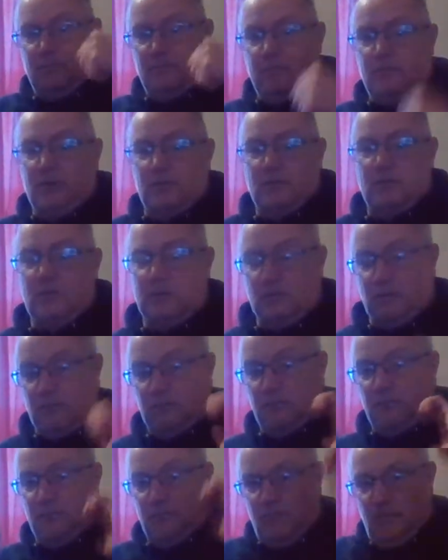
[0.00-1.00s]
poncho up,
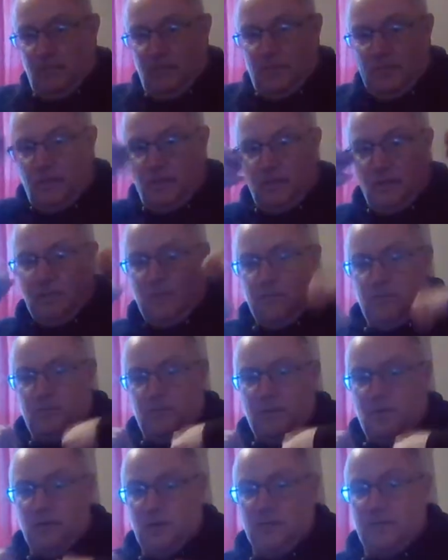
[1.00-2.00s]

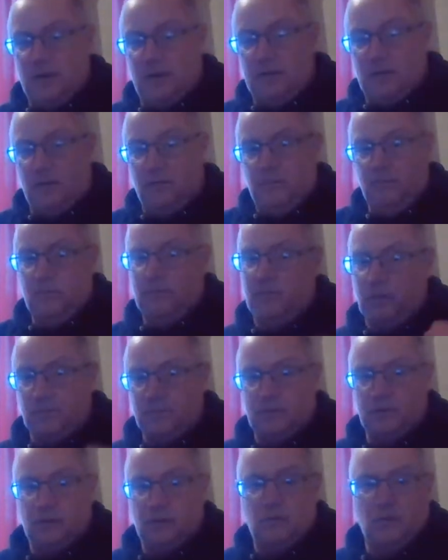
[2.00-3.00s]
bergan back on, boom,
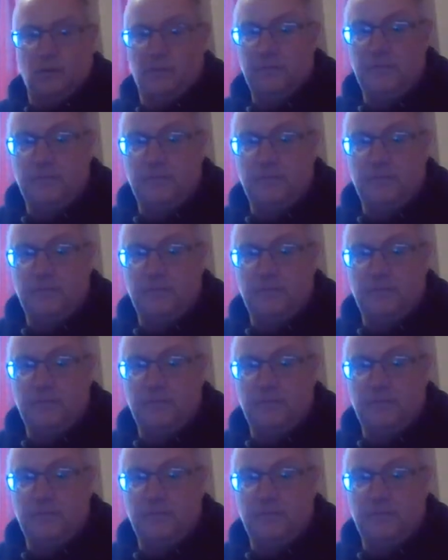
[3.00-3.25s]
jump on.